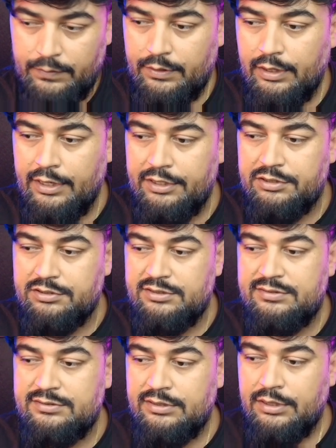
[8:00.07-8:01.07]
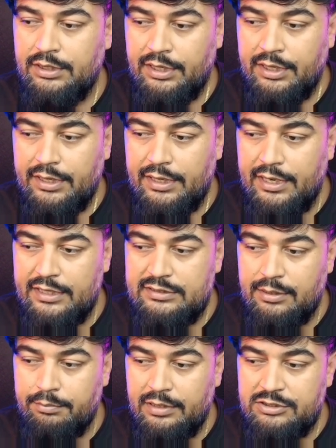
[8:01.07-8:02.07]
enter this, age
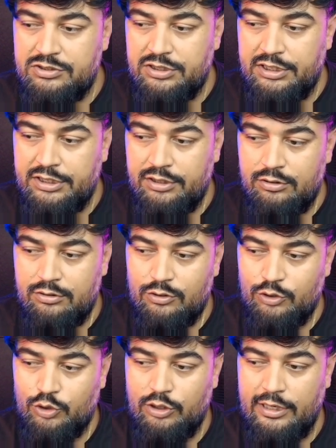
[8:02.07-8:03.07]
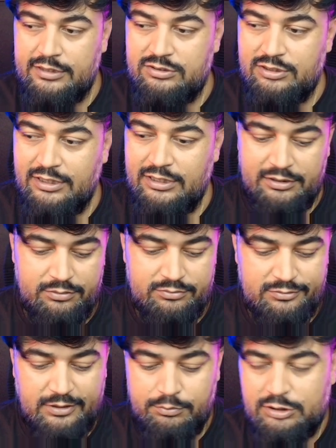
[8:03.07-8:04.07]
I'm mentioning, let's say
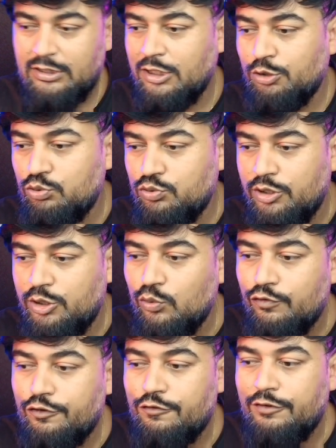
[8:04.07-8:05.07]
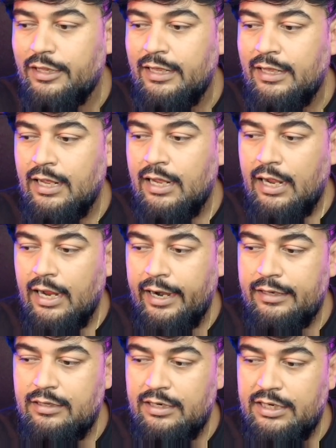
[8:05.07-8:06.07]
something unusual, 250,
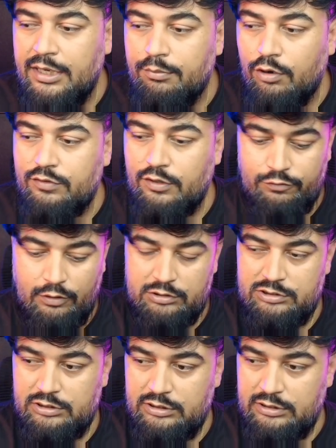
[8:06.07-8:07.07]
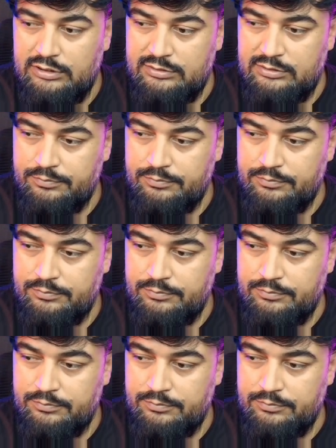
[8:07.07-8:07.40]
and the name of the function is